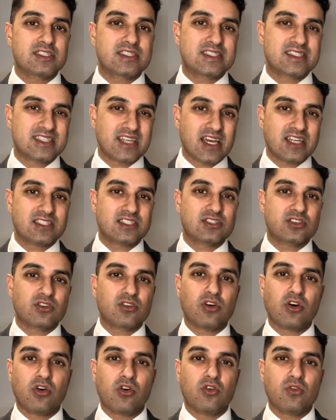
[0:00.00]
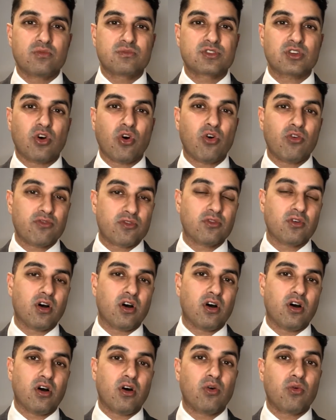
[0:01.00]
assess your home's
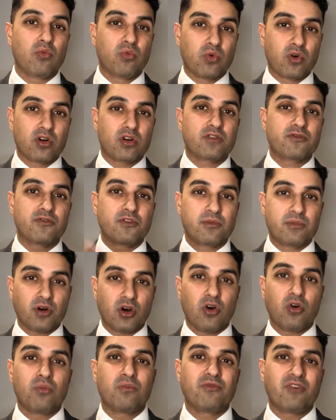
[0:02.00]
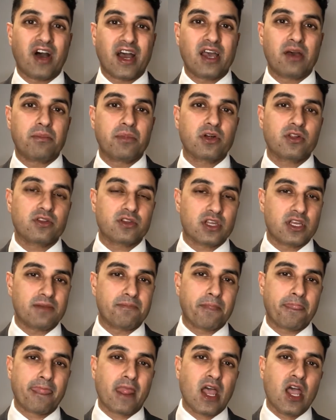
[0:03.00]
overall work from home viability.
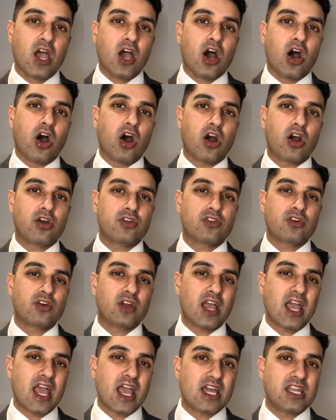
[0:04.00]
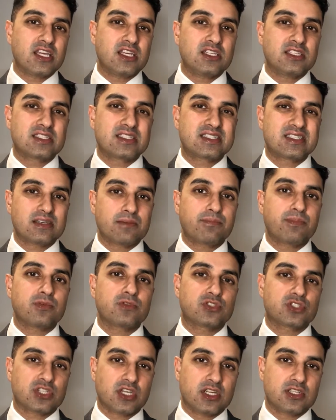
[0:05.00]
Are there any
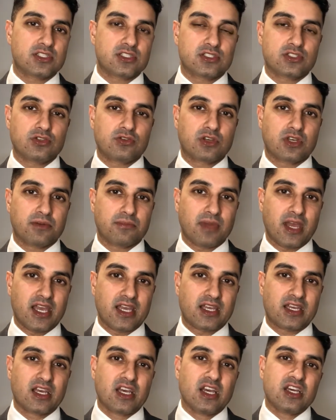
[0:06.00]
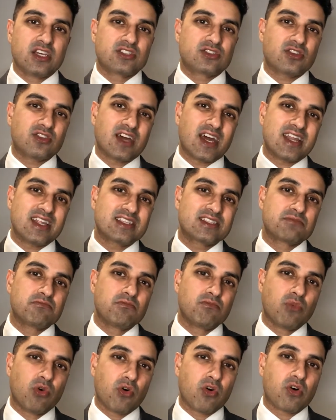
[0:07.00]
simple changes you can make so that it's
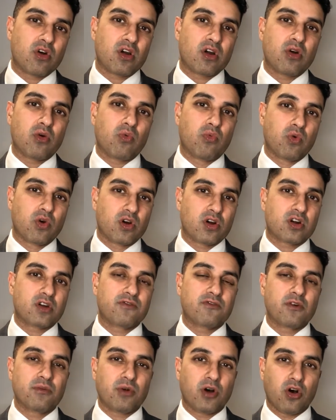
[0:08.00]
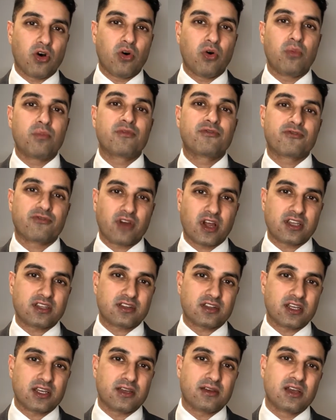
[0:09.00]
more work from home
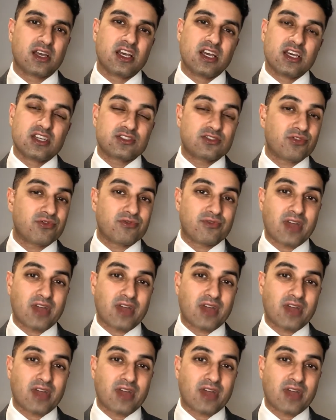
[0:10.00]
friendly? So